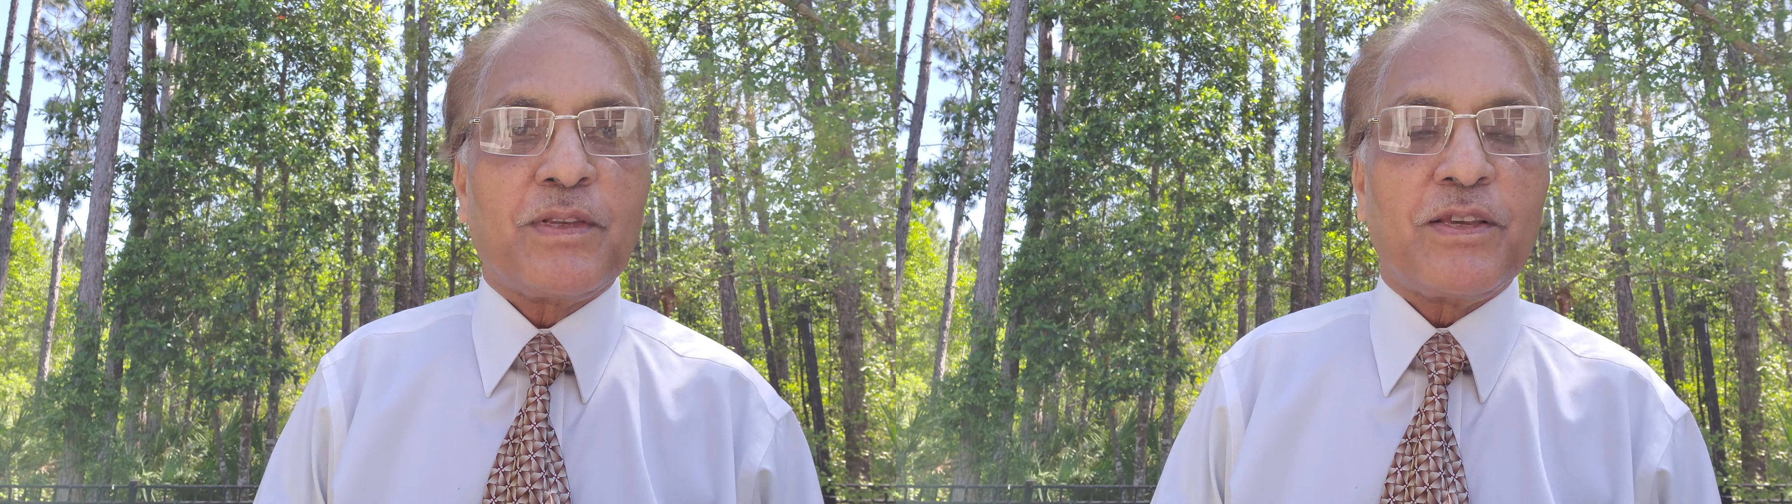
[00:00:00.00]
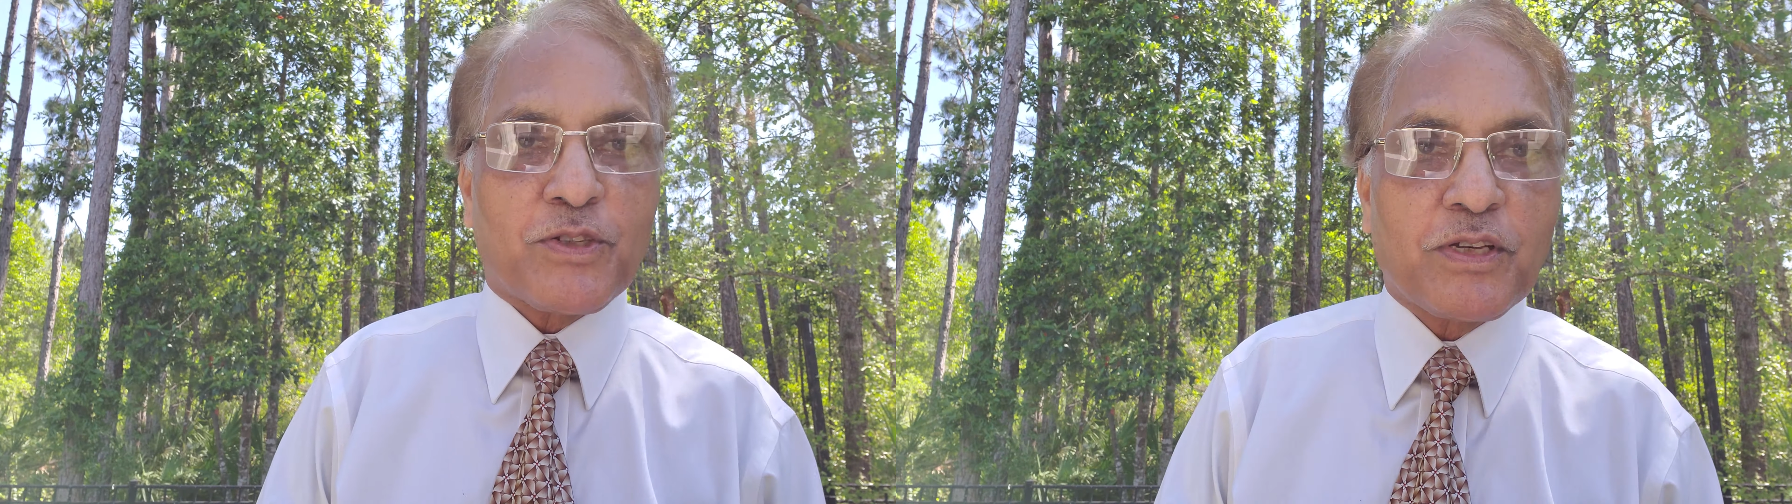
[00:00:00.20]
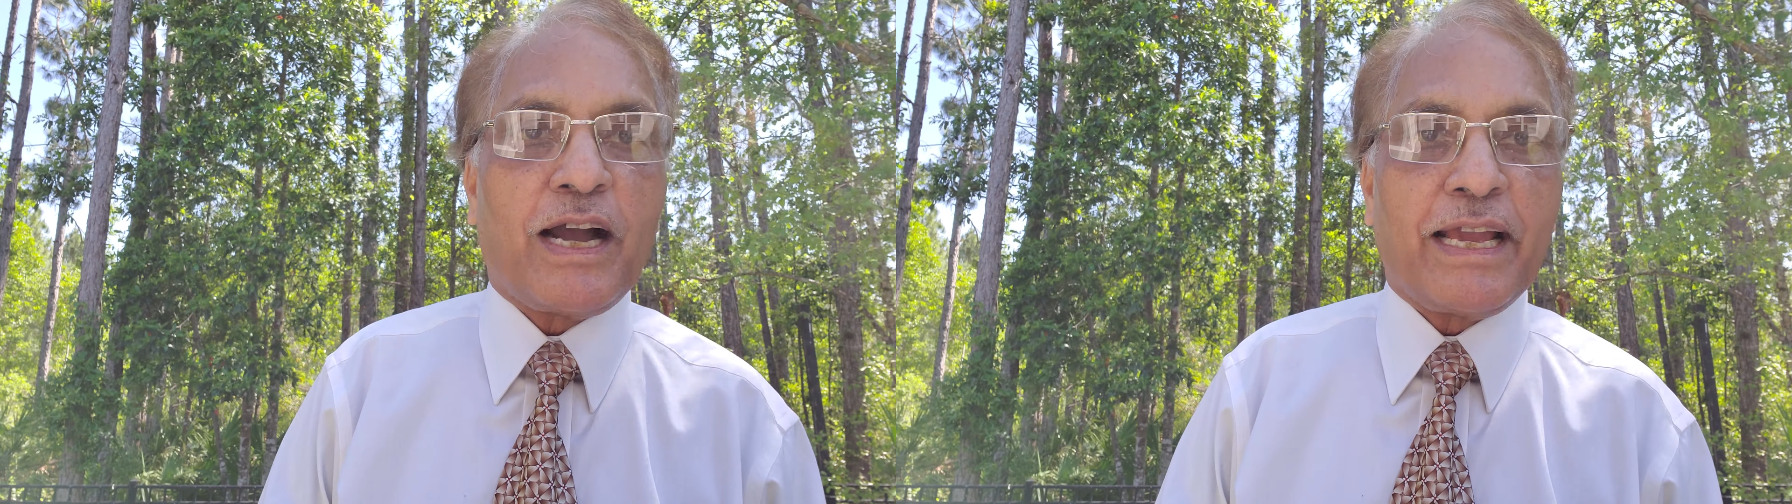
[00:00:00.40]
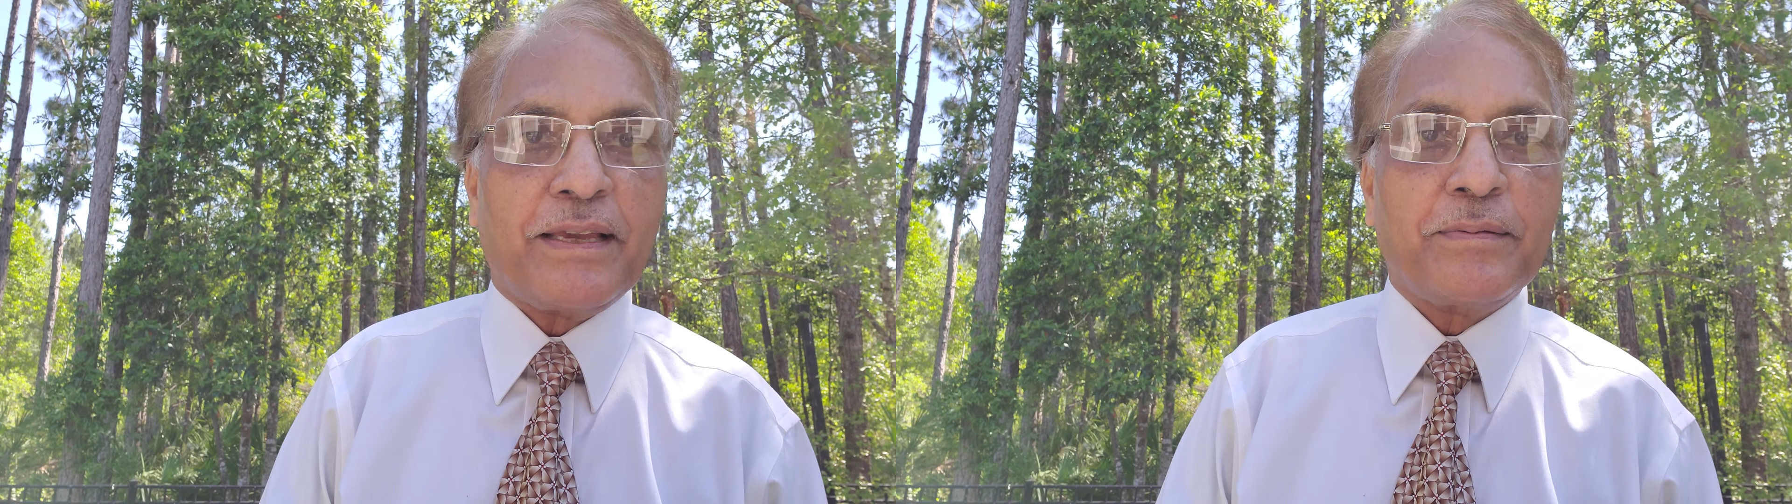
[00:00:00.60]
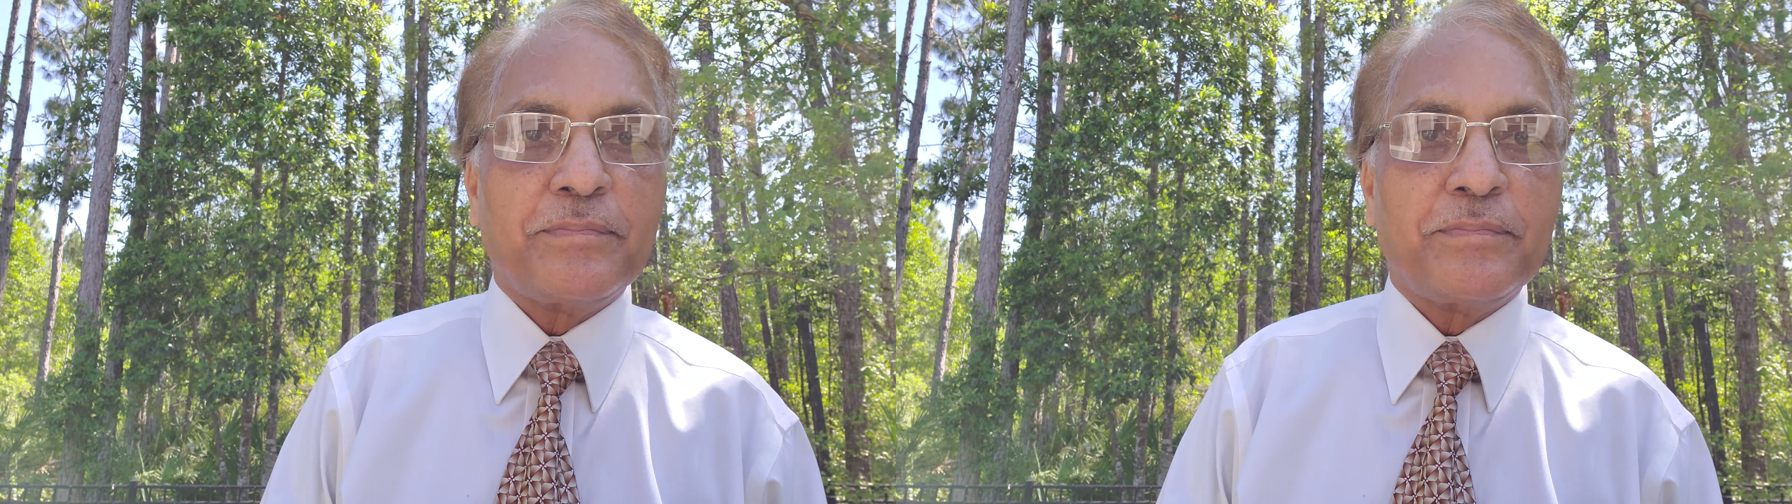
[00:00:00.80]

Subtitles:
sky,